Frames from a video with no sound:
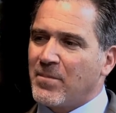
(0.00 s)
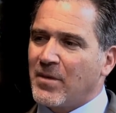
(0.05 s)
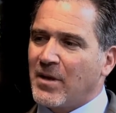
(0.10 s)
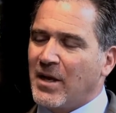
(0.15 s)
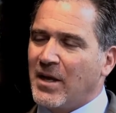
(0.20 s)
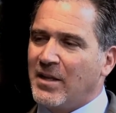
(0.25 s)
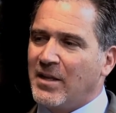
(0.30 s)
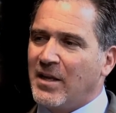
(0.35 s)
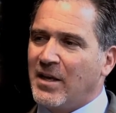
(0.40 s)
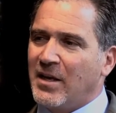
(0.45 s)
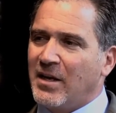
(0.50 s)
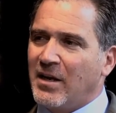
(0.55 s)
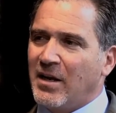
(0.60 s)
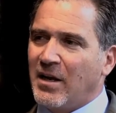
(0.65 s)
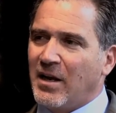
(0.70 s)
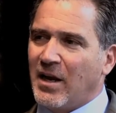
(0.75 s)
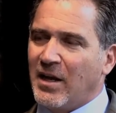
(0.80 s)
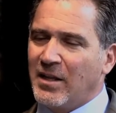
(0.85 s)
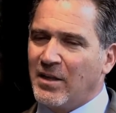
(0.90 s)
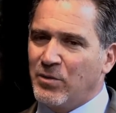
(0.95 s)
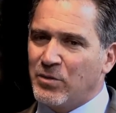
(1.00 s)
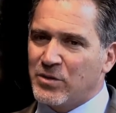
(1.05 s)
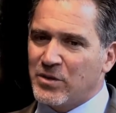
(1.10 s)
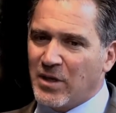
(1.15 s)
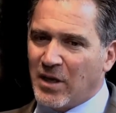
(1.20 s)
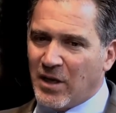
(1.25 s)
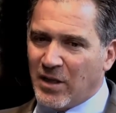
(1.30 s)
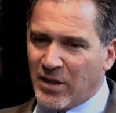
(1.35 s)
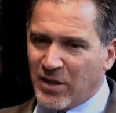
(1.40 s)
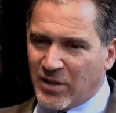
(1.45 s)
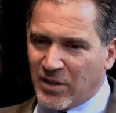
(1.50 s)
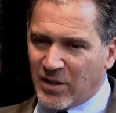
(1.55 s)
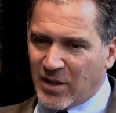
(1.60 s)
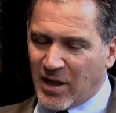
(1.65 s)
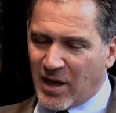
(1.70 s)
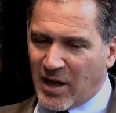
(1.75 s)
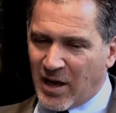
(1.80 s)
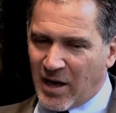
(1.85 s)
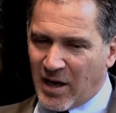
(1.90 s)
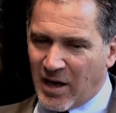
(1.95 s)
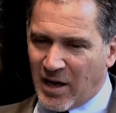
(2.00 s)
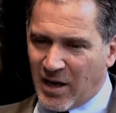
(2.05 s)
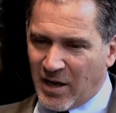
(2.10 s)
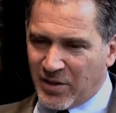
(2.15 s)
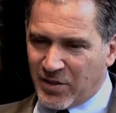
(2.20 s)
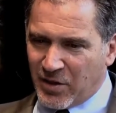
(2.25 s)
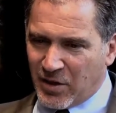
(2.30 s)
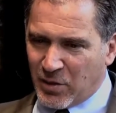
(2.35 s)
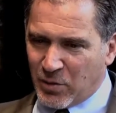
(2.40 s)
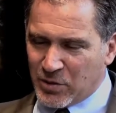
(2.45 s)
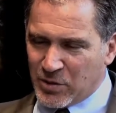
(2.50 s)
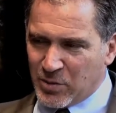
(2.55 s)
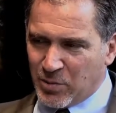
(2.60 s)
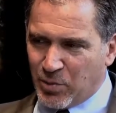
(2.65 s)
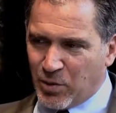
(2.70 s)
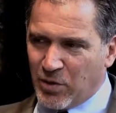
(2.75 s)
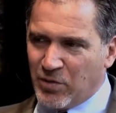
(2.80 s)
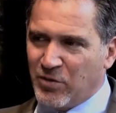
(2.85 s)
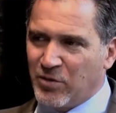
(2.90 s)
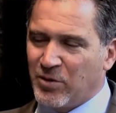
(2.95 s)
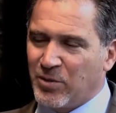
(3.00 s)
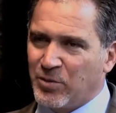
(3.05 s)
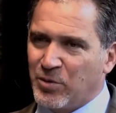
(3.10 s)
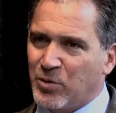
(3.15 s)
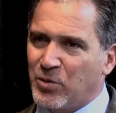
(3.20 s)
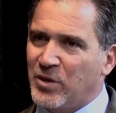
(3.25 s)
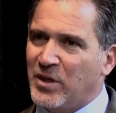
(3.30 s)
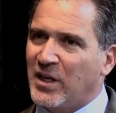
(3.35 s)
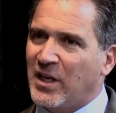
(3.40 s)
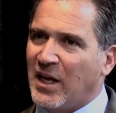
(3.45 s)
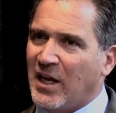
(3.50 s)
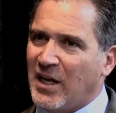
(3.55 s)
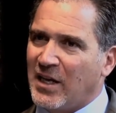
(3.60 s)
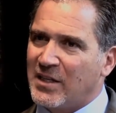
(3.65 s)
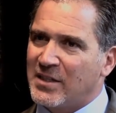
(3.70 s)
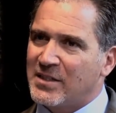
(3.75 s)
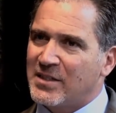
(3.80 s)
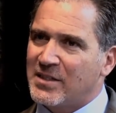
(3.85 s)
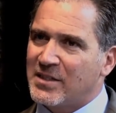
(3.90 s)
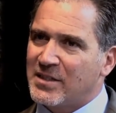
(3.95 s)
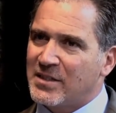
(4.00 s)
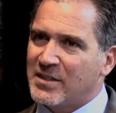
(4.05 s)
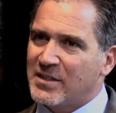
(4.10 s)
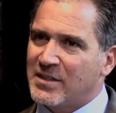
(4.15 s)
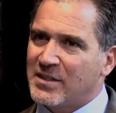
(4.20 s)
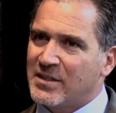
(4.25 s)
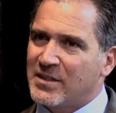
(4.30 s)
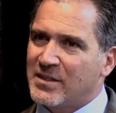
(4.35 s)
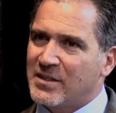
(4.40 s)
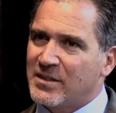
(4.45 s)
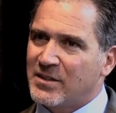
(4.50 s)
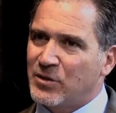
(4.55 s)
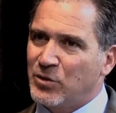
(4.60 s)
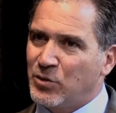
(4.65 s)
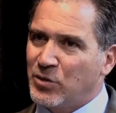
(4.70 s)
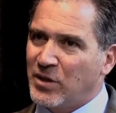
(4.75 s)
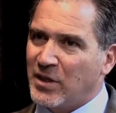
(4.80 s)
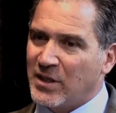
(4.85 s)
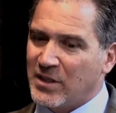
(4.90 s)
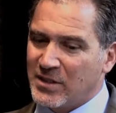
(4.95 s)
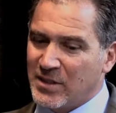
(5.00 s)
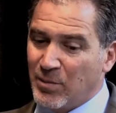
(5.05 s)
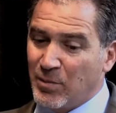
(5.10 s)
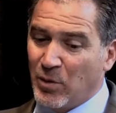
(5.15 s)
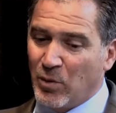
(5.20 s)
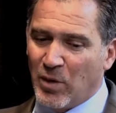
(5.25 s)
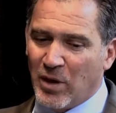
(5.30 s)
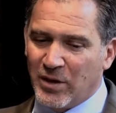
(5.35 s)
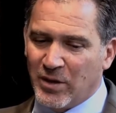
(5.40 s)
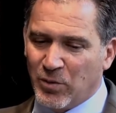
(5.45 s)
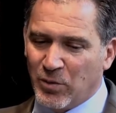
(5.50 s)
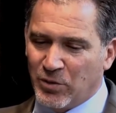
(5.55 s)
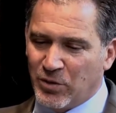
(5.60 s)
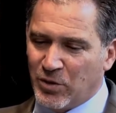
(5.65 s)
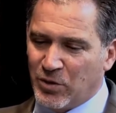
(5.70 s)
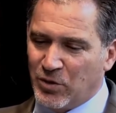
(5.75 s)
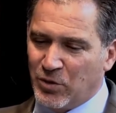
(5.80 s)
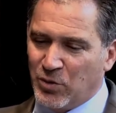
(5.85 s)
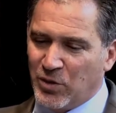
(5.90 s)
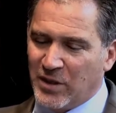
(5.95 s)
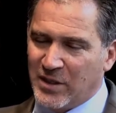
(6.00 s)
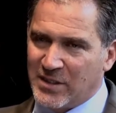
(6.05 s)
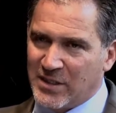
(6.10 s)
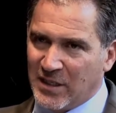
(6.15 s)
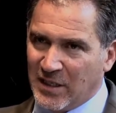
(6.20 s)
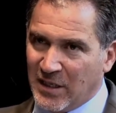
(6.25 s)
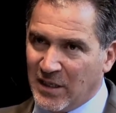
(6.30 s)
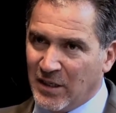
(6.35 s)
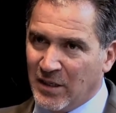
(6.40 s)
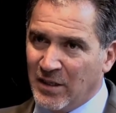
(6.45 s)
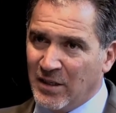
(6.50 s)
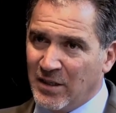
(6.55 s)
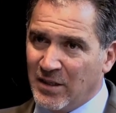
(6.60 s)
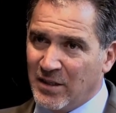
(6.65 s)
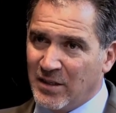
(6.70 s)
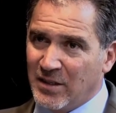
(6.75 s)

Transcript: then I thought it was important for them to realize two things. Number one, that what they're doing is illegal.